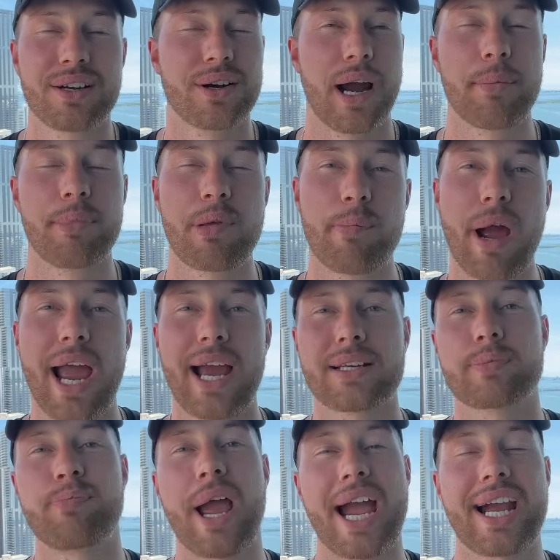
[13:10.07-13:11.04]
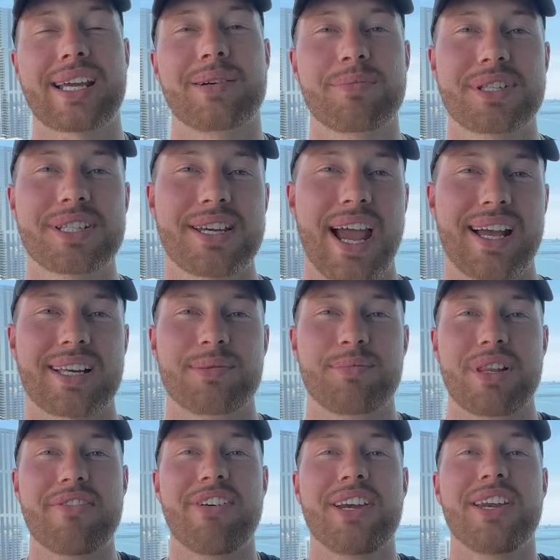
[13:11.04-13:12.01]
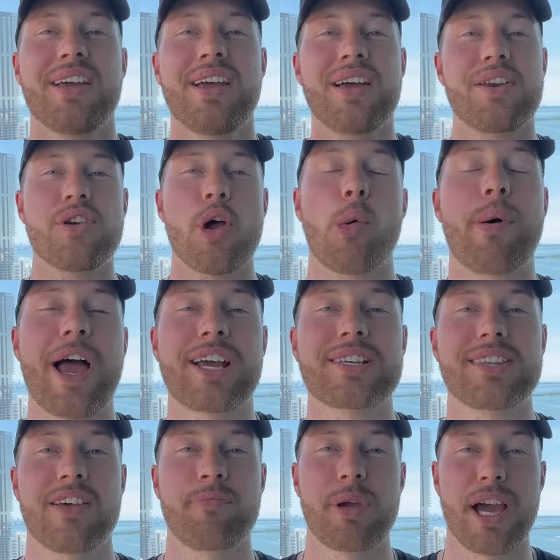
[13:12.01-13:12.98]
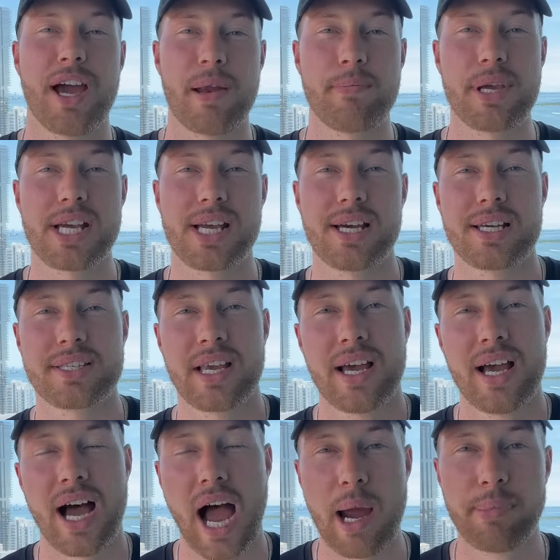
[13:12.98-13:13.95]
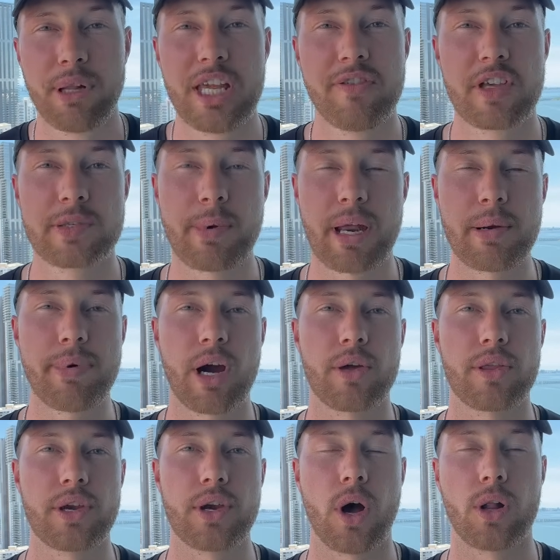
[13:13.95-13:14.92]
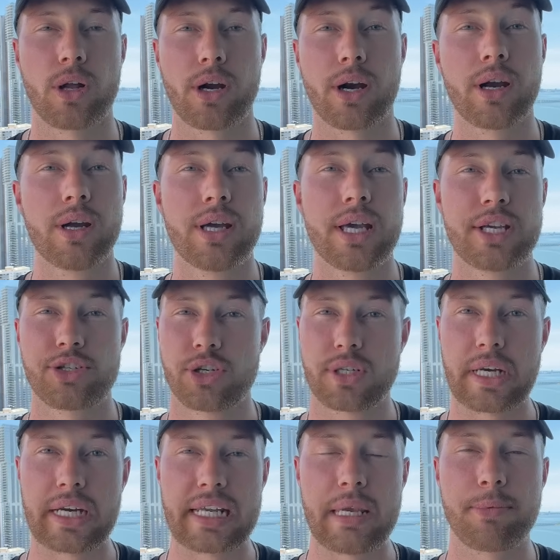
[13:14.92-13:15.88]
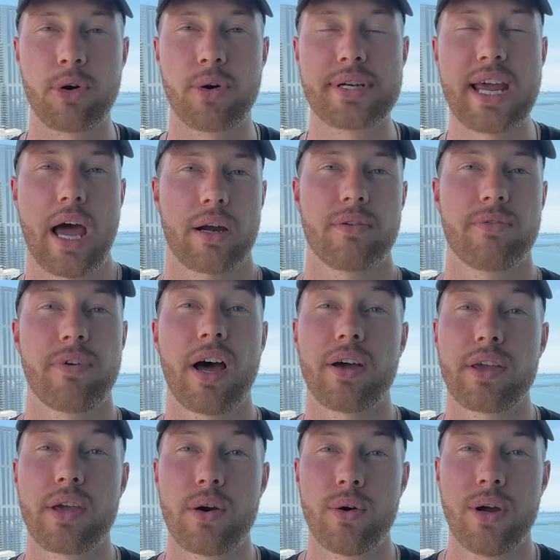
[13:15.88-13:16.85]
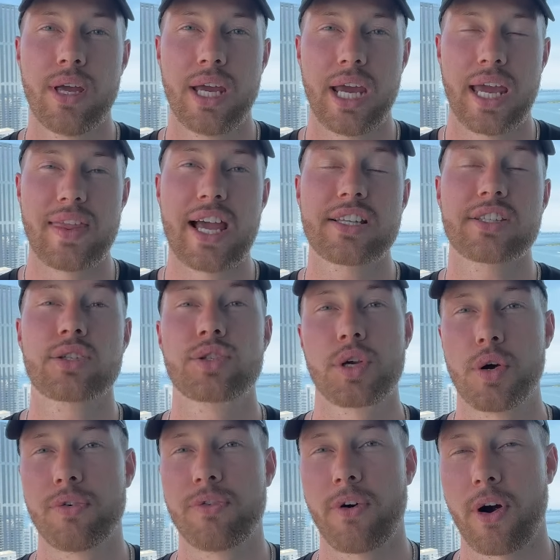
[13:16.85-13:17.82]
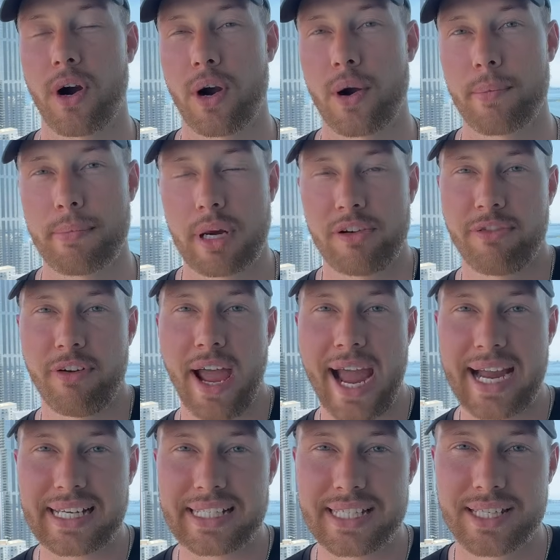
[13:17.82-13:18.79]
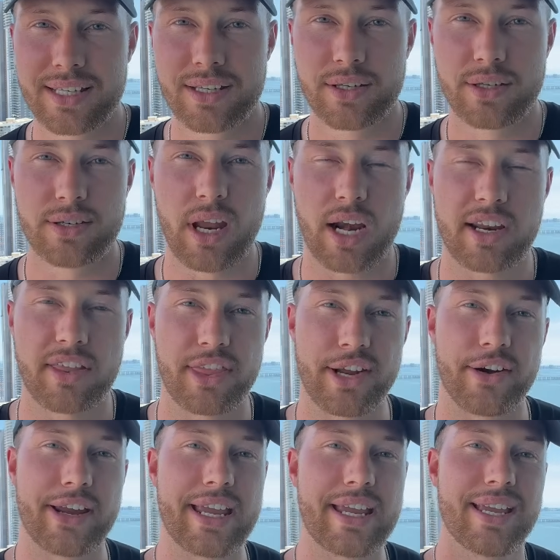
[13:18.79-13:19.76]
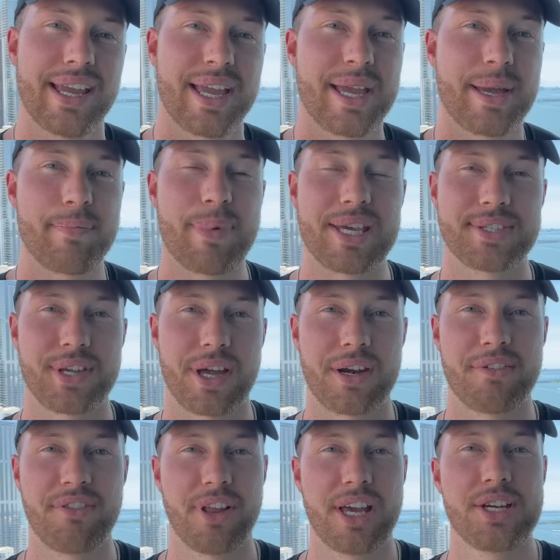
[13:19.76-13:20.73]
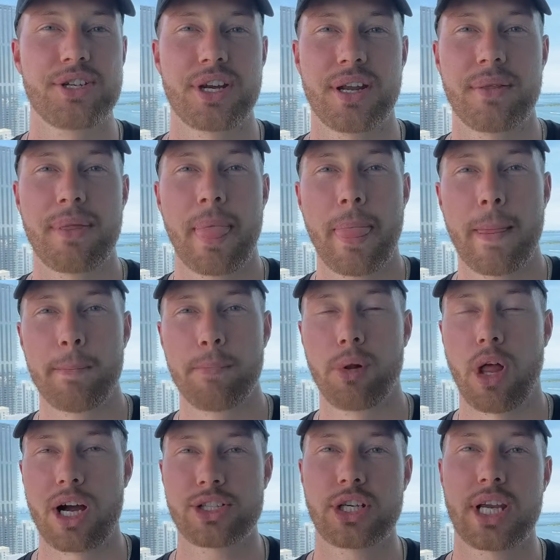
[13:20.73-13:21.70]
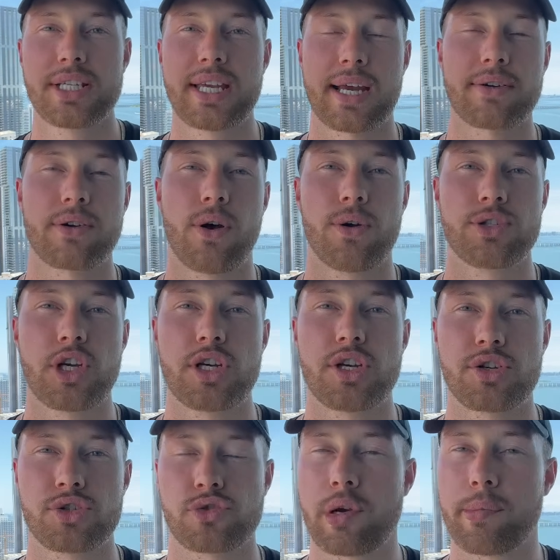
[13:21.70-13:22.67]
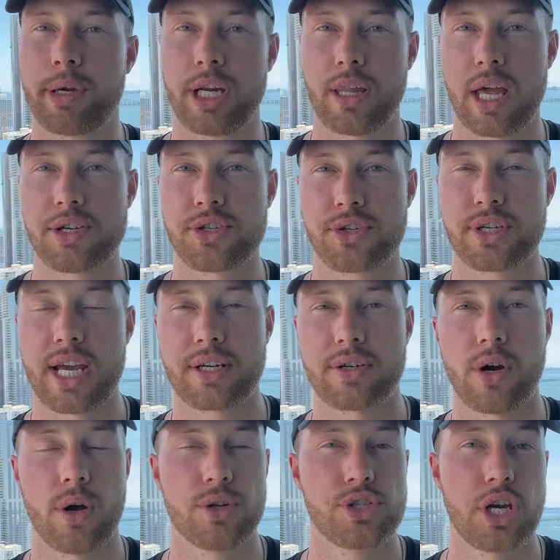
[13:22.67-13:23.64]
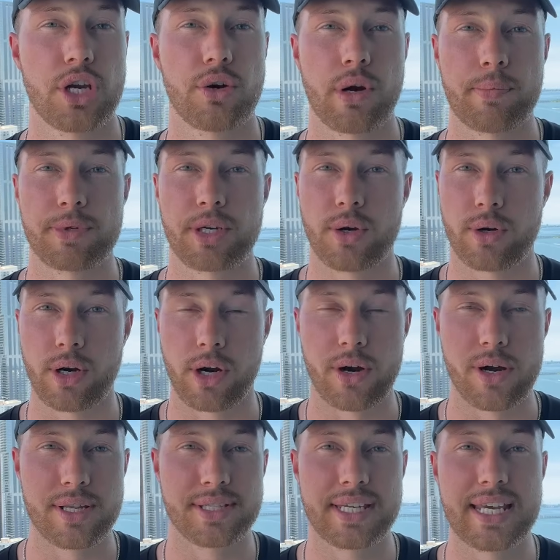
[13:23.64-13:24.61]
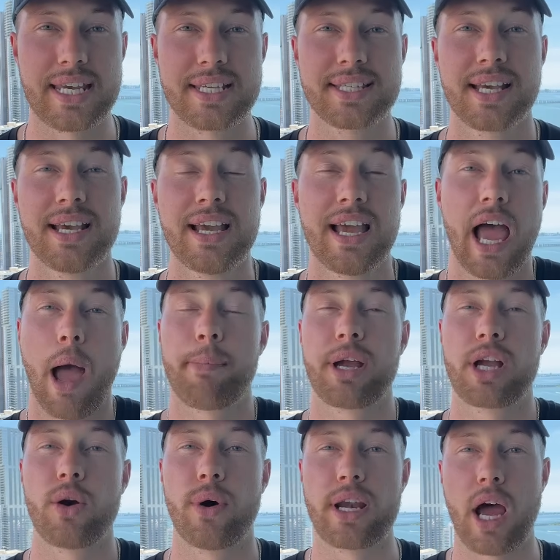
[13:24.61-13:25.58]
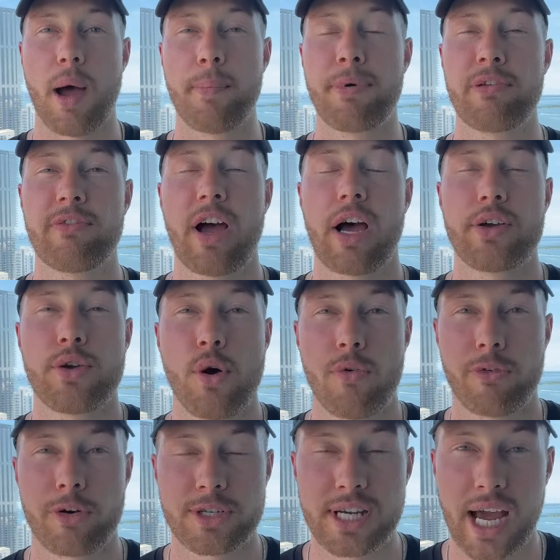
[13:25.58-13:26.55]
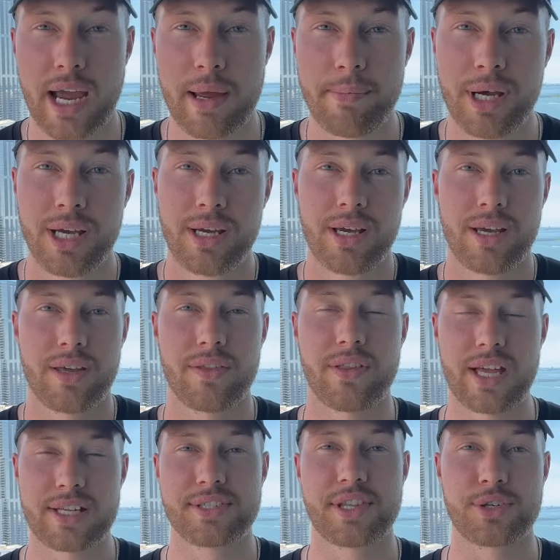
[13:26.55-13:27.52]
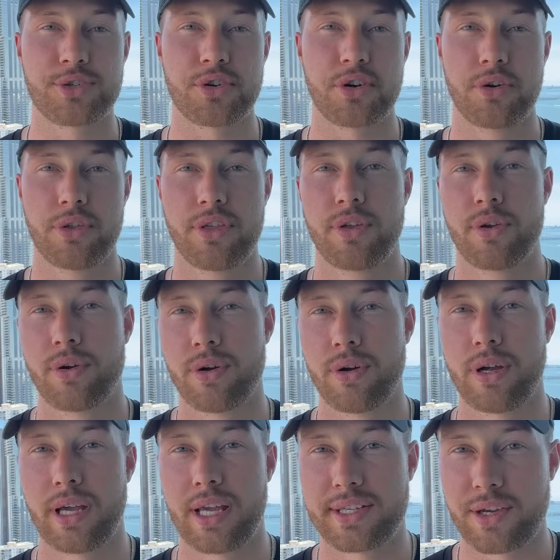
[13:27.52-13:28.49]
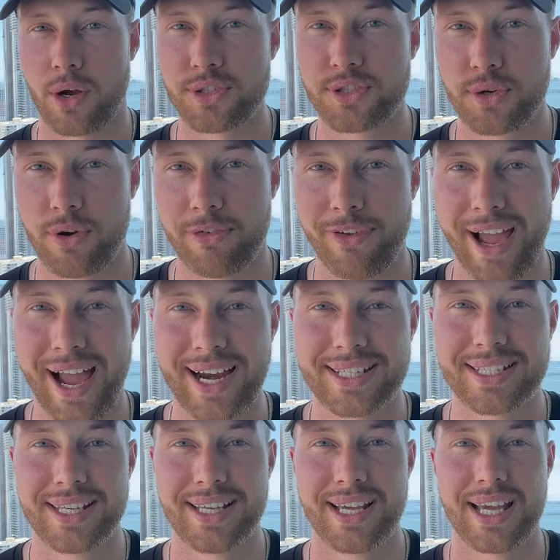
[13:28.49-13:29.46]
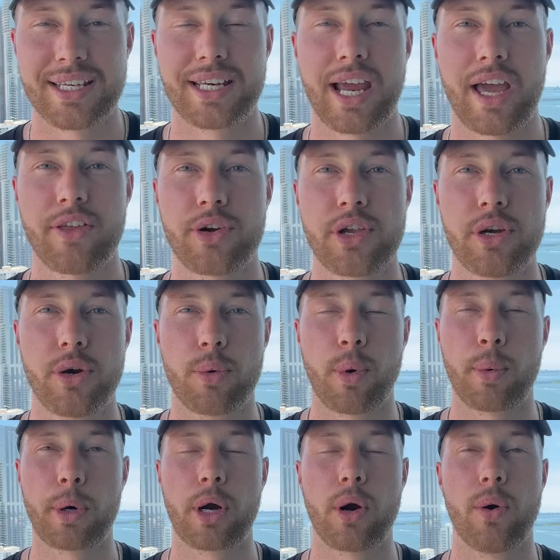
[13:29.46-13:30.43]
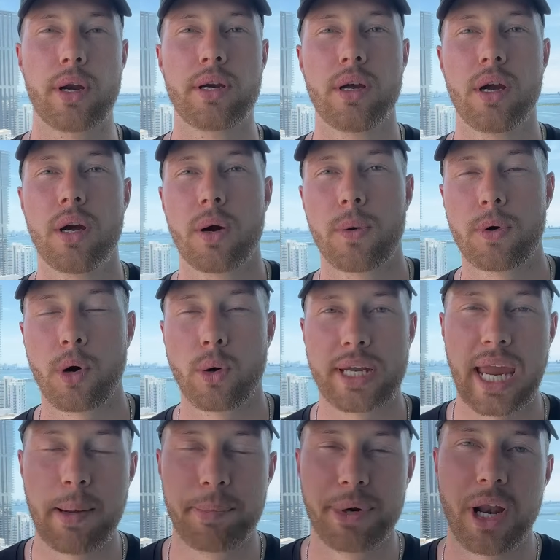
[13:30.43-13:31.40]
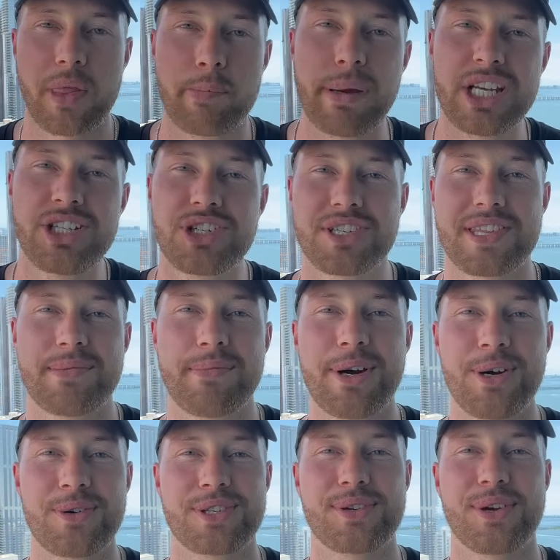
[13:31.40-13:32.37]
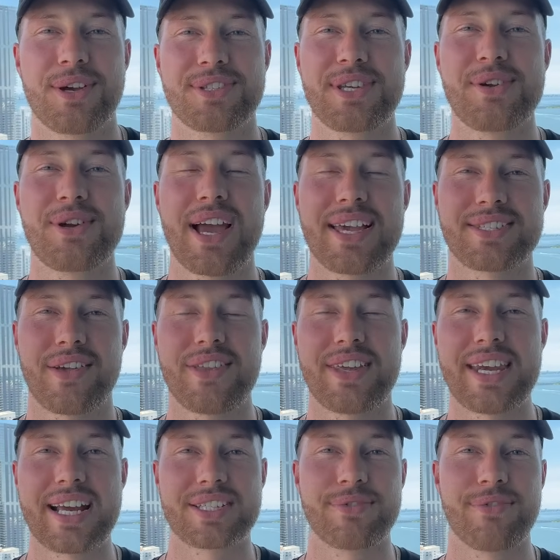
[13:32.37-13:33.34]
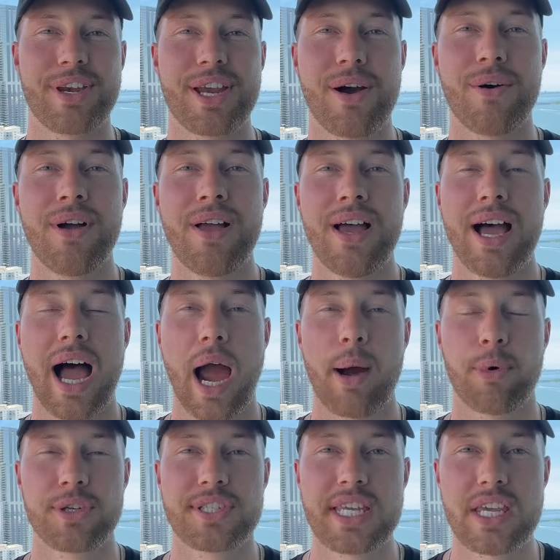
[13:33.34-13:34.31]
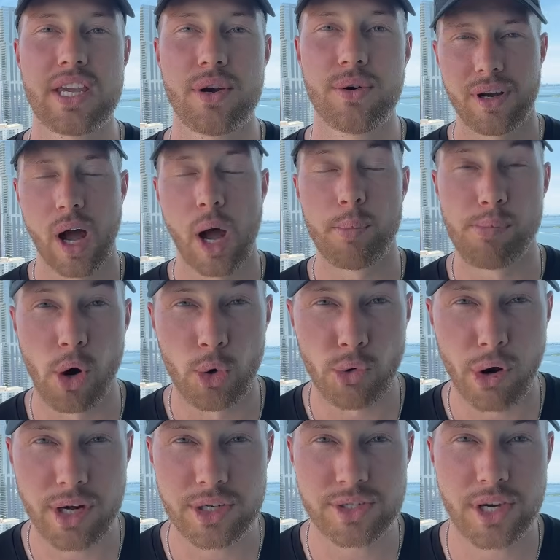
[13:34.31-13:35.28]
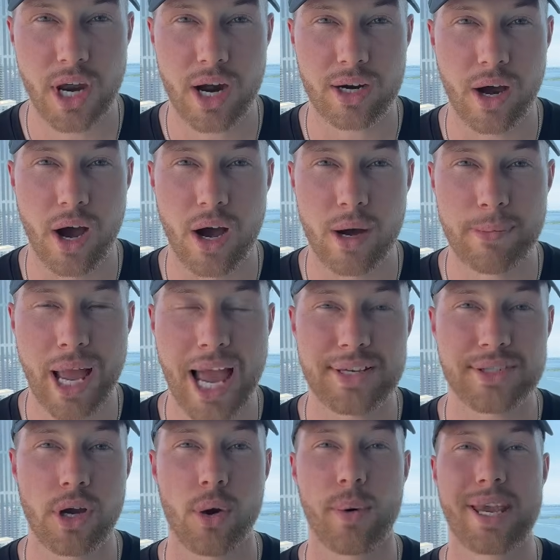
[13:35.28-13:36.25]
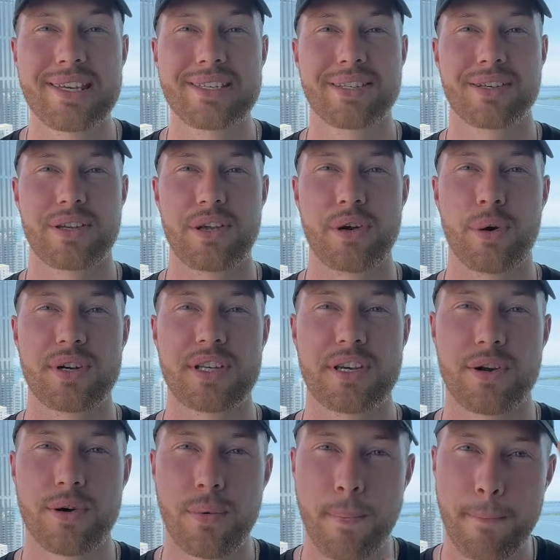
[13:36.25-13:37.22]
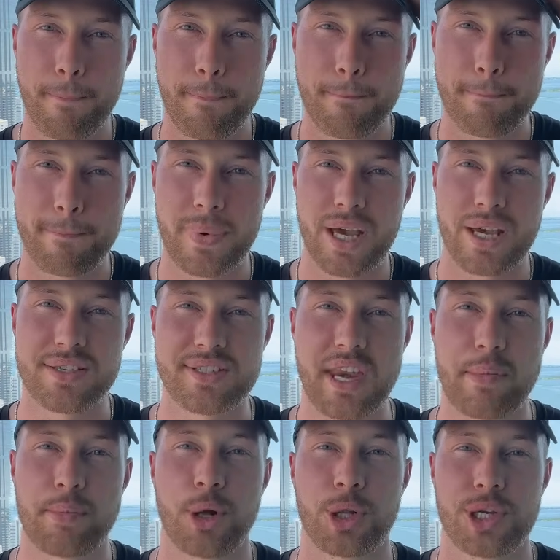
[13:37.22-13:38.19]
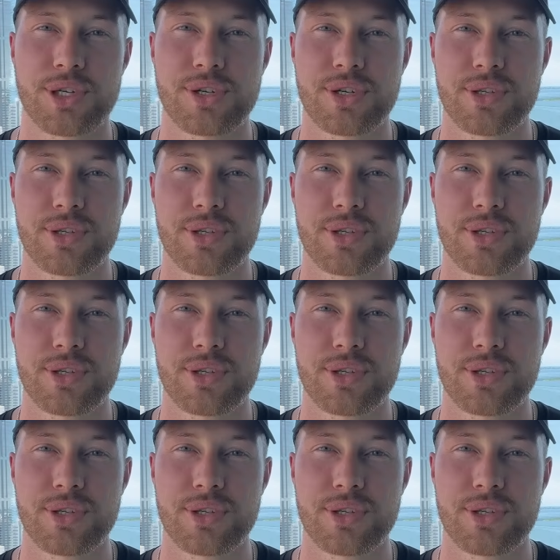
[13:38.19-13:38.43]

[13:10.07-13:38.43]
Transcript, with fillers: grabbing the bags, packing them, stacking them, leaving no bags left behind, because I believe the spending power of the dollar is just going to keep going down in value. And that's so far been a fact, not a theory based on inflation. Blockchain technology, distributed ledger technology, cryptocurrencies have been going up in value over time. That's the truth. It's also a fact. And together, you know where we're going. We're going camping on the beaches of the moon. So I'll see you guys on the next video. I will see you on bullrunners.com. As always, you know what to do. Stay bullish.